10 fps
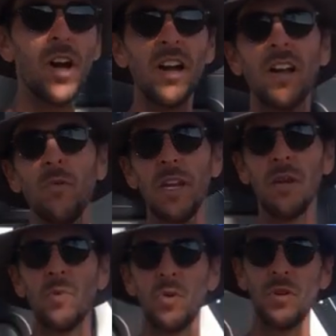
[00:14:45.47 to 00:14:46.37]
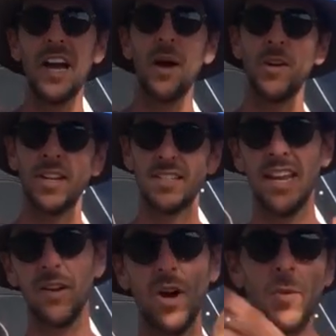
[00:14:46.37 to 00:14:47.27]
why we bought the Armor
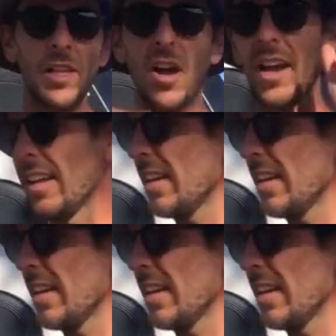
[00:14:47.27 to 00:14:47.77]
X10, why we like